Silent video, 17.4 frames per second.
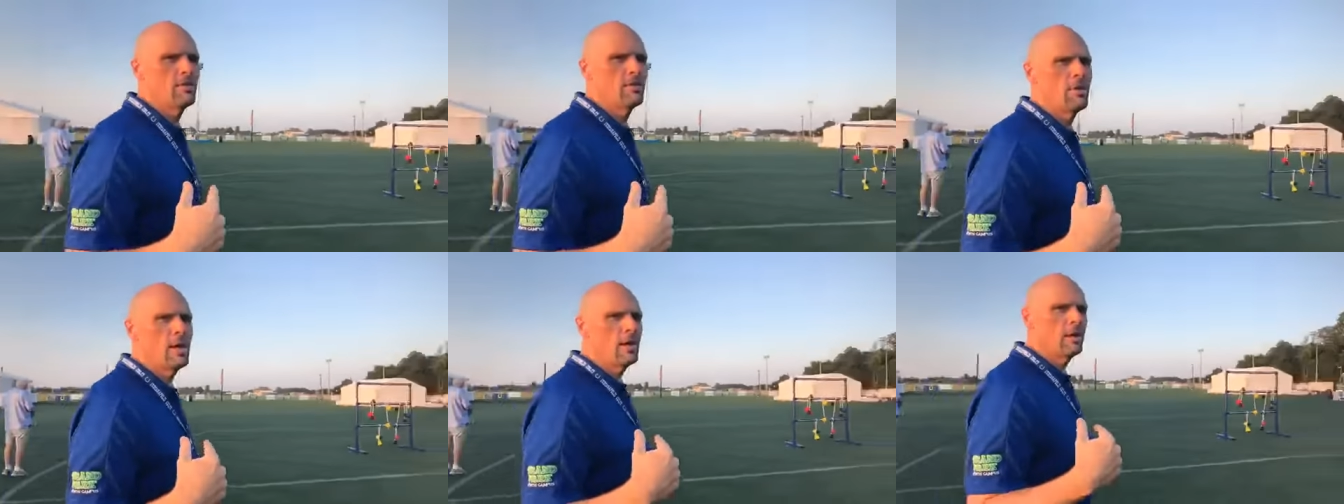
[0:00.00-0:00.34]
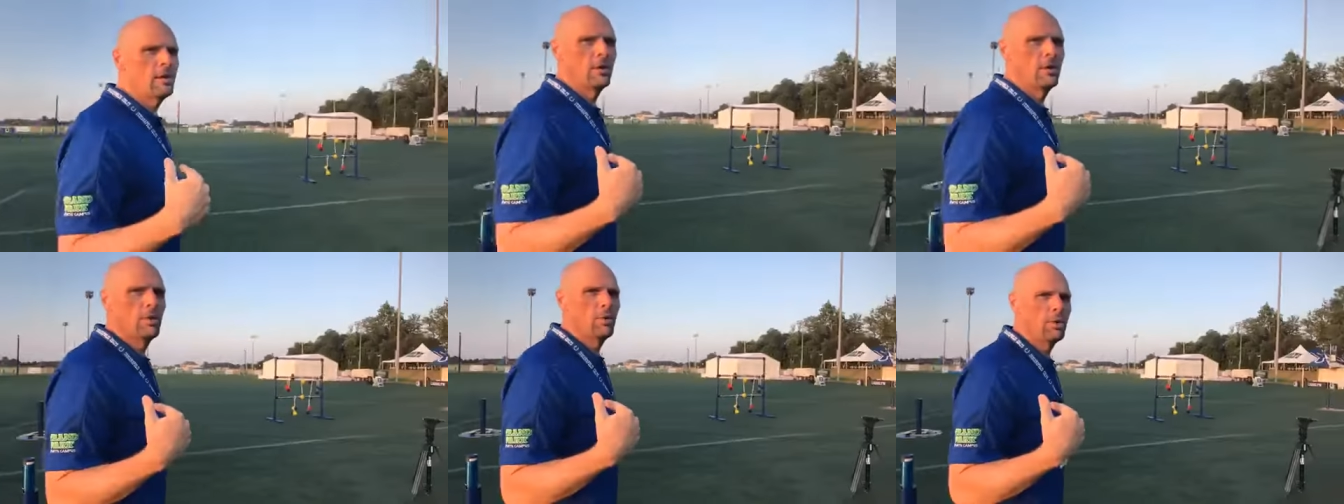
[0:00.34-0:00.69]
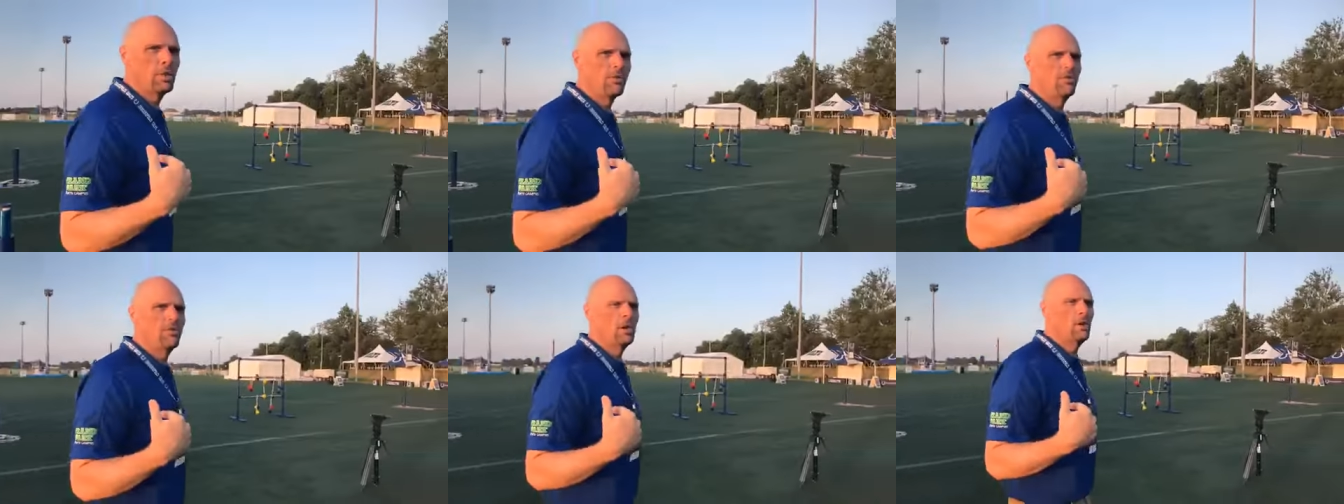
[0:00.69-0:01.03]
around the, with
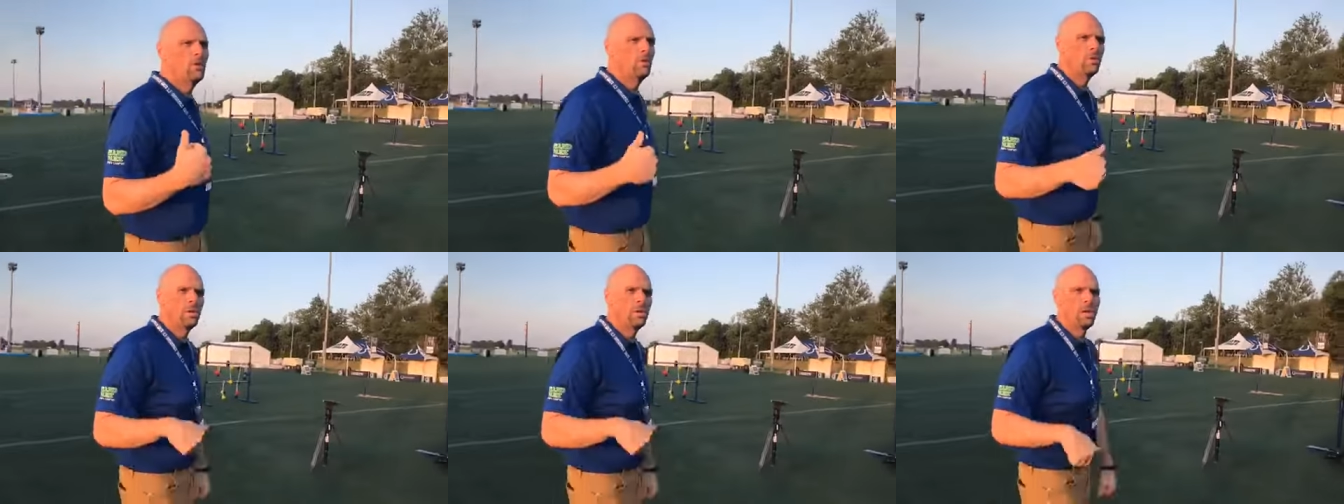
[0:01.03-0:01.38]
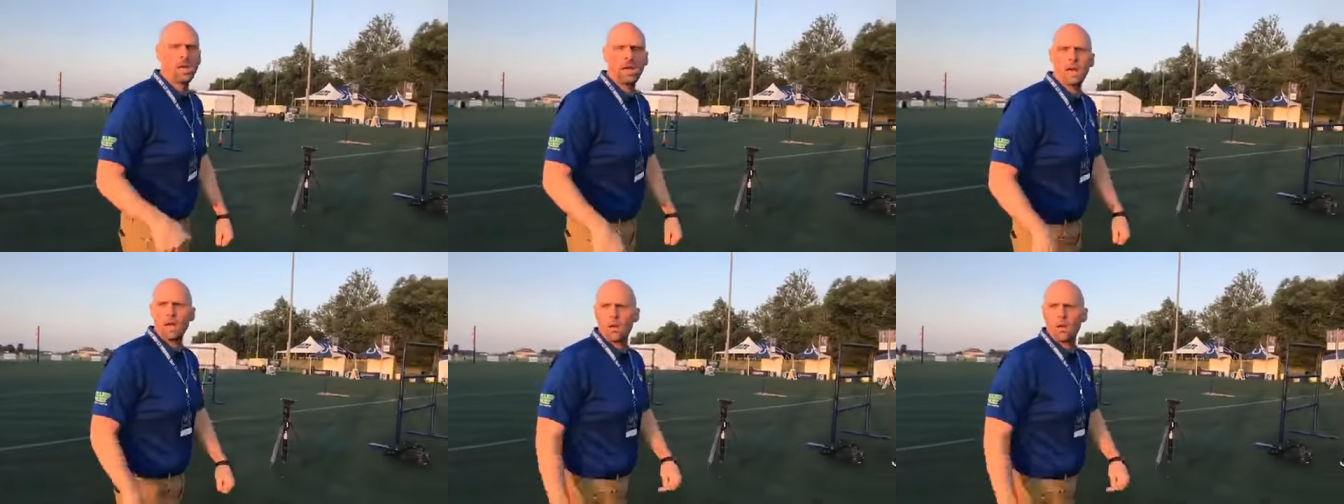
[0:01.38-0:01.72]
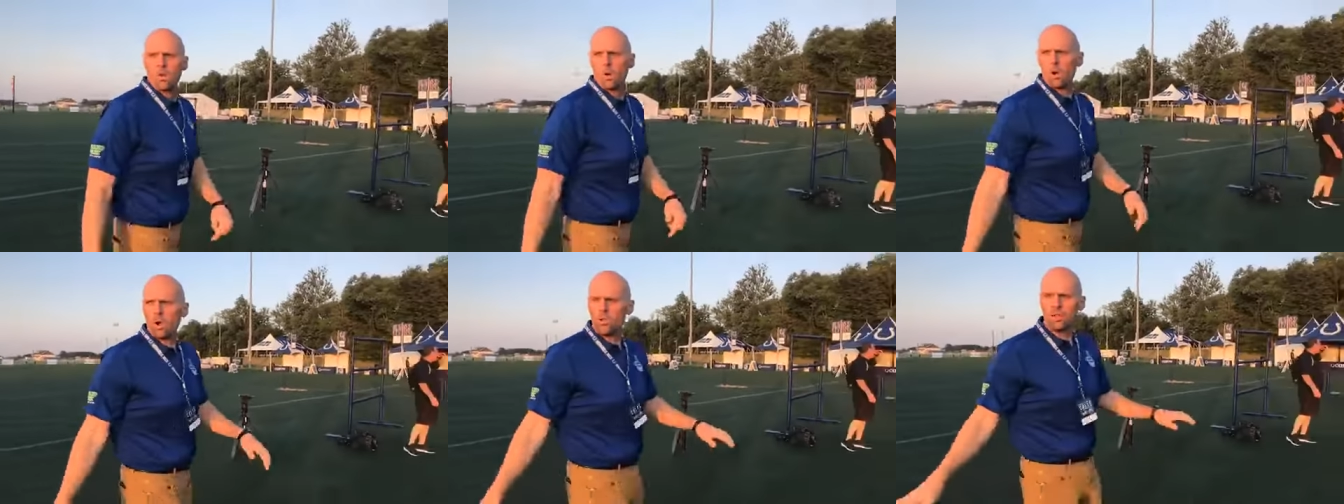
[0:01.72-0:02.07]
the phone,
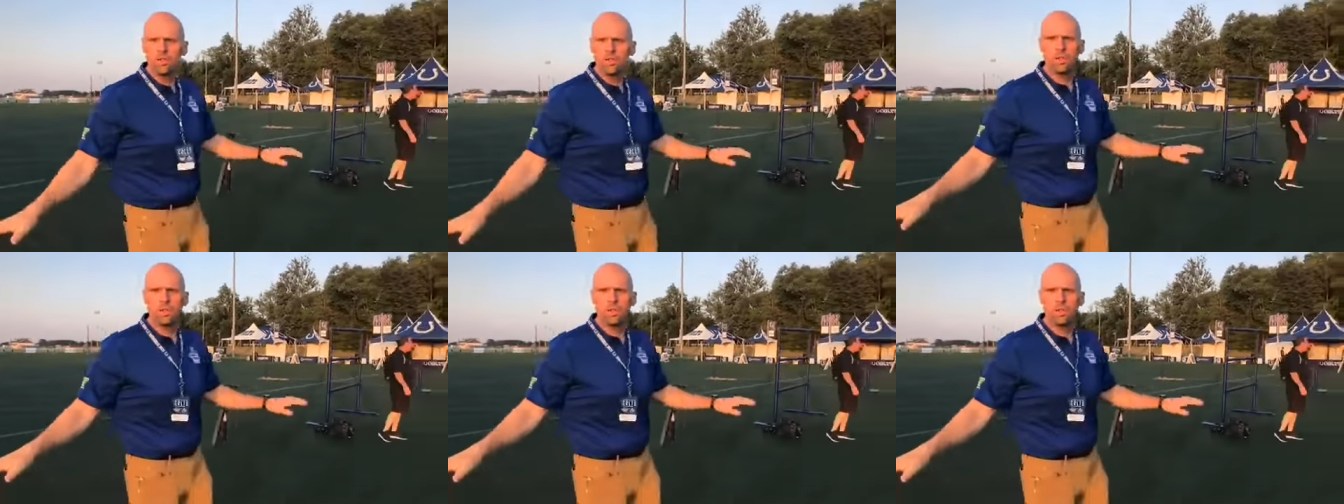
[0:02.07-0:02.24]
we're on the